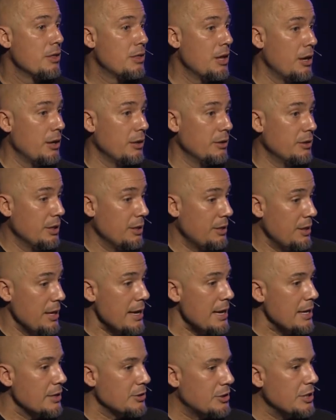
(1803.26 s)
the, the
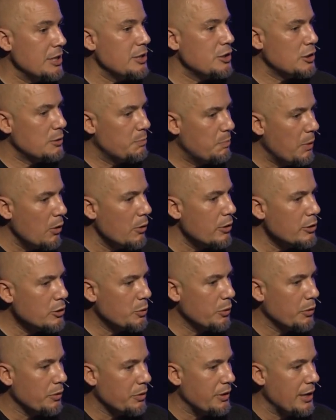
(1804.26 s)
thing is, these
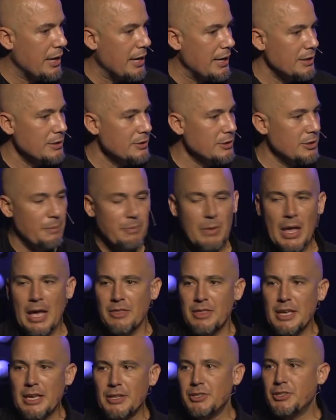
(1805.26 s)
spiritual things,
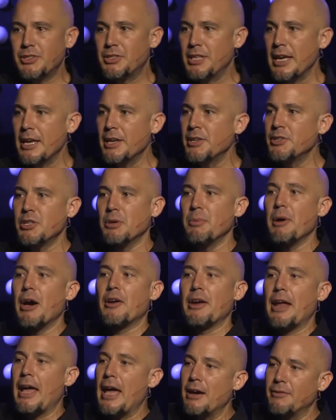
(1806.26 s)
these things
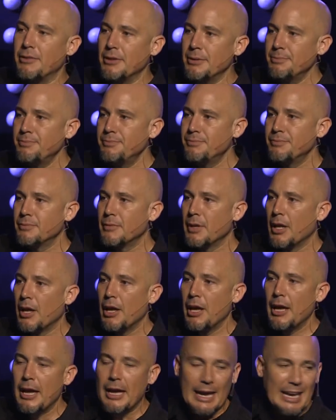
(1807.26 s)
about heaven,
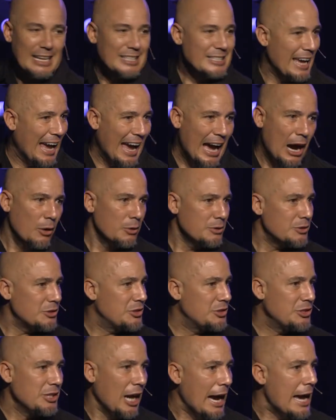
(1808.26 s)
it's
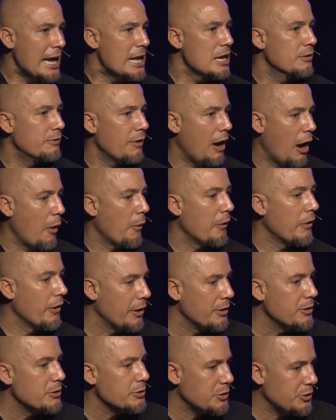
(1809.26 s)
outside of our
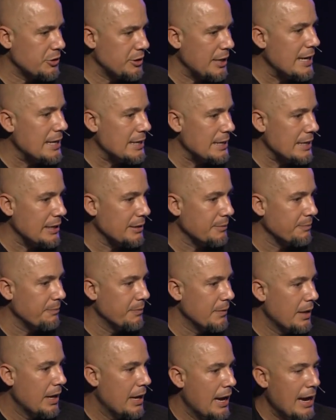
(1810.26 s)
understanding,
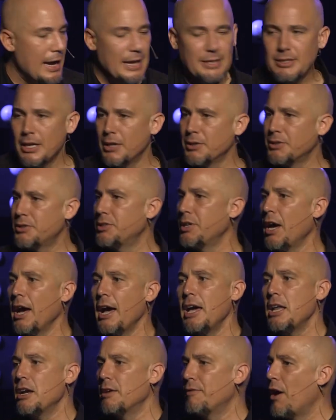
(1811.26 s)
it's
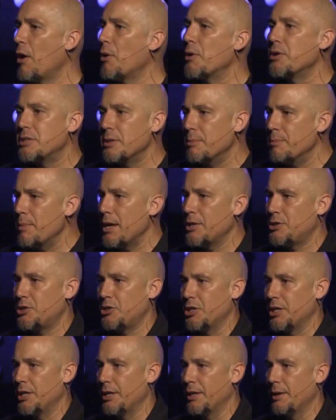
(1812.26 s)
outside of our
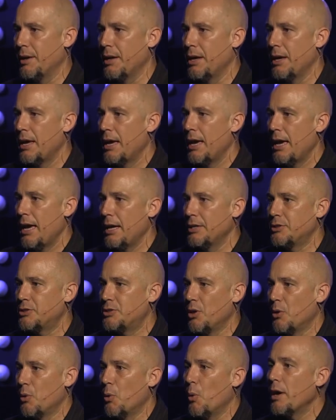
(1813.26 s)
dimension. And
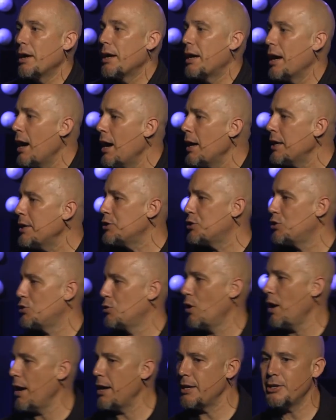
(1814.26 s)
so, what God is
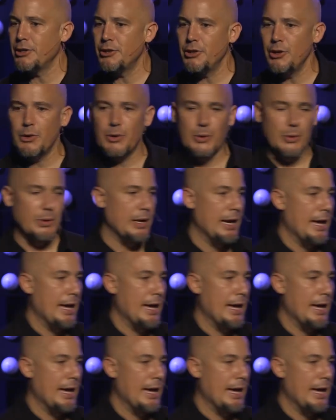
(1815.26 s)
trying to do